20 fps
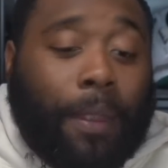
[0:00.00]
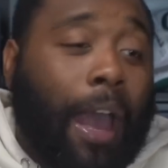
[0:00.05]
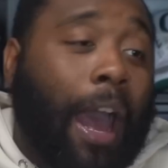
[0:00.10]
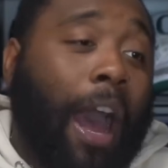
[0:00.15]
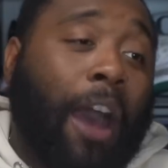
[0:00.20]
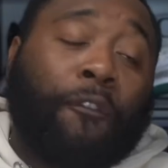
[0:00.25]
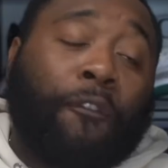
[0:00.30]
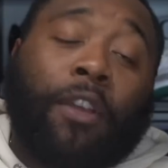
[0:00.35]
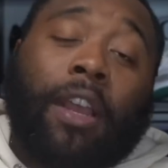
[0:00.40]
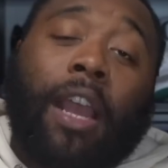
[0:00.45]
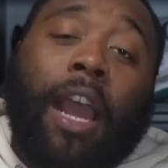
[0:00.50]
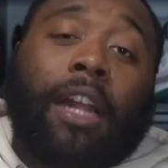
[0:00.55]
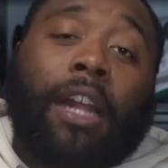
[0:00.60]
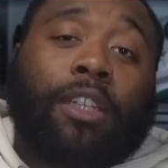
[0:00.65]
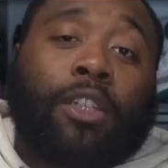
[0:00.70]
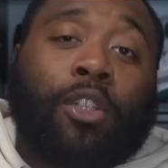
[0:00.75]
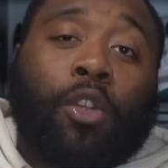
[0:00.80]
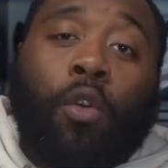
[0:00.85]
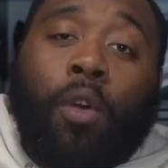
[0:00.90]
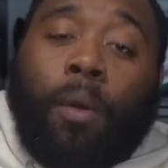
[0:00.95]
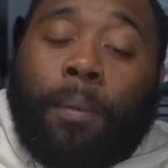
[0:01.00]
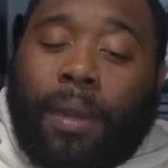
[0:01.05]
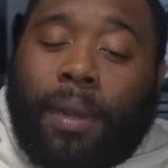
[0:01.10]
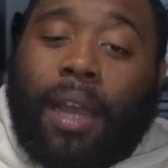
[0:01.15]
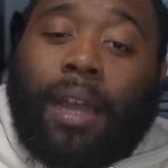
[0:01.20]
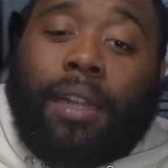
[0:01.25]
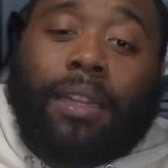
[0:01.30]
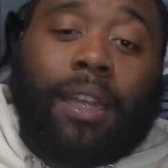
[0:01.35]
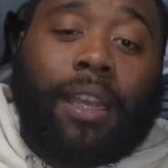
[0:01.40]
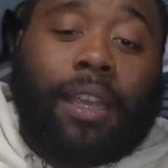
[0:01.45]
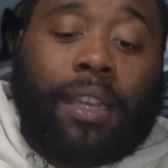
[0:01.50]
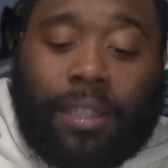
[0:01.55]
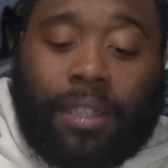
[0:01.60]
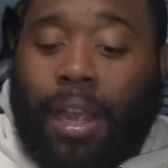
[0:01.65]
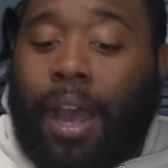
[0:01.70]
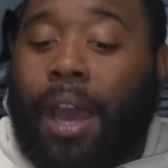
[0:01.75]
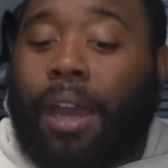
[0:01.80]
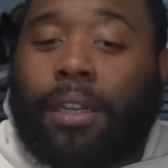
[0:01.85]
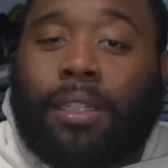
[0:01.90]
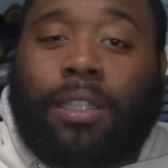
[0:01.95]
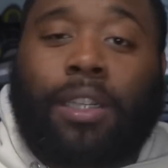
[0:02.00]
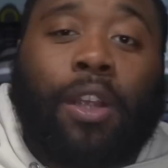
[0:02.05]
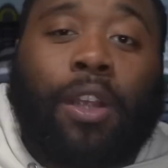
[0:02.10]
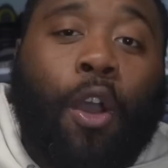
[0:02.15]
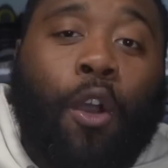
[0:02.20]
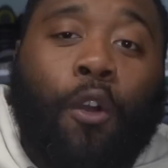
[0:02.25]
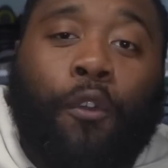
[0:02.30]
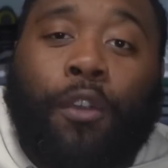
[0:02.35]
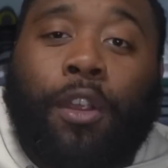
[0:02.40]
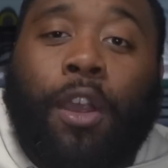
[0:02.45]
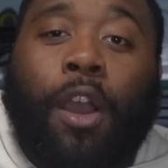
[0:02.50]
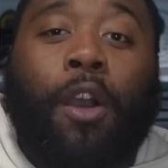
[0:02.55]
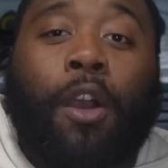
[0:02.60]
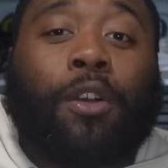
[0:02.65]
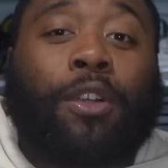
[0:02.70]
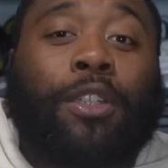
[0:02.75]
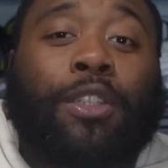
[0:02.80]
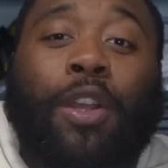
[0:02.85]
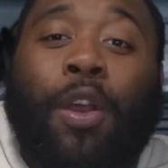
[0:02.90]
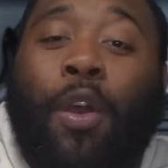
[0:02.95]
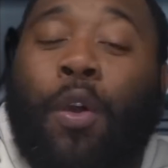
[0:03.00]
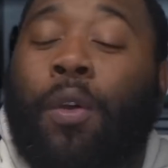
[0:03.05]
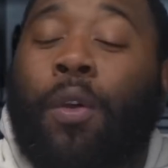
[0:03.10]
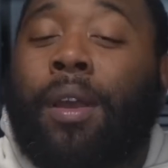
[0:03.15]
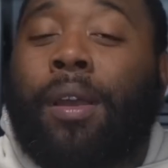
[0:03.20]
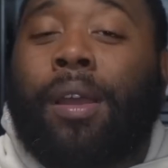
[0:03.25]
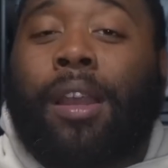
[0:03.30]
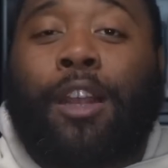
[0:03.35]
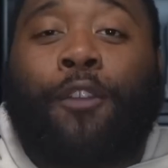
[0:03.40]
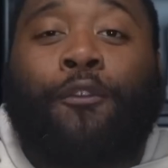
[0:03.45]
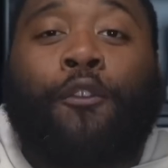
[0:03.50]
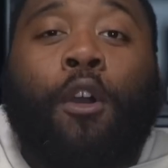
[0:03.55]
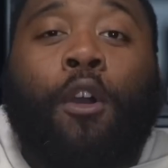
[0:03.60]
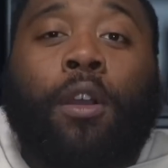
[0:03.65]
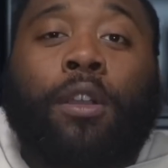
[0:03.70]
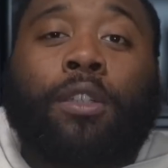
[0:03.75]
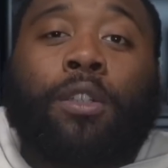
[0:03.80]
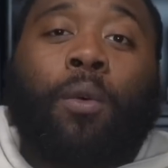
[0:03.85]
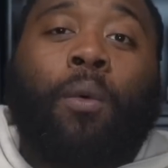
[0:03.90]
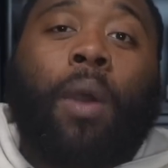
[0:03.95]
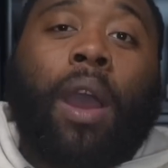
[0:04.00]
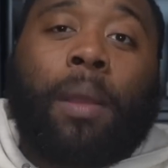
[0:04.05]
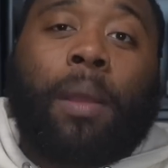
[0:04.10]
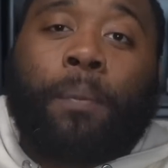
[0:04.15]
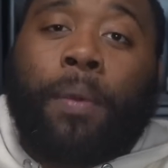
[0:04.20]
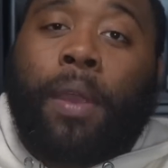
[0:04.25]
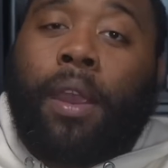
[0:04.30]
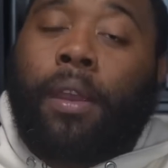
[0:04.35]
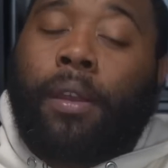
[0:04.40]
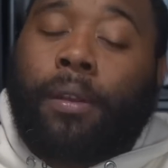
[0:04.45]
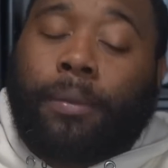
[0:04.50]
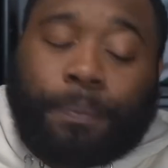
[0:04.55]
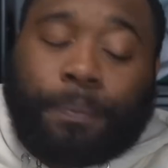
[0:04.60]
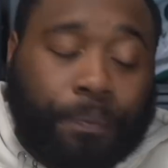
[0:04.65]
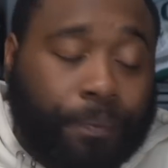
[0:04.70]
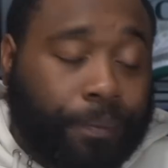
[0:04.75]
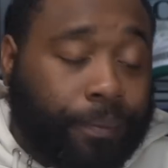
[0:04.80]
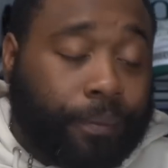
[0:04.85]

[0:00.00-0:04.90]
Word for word: I forgot to do them, and I think it's honestly over, y'all. So, as far as the white pair,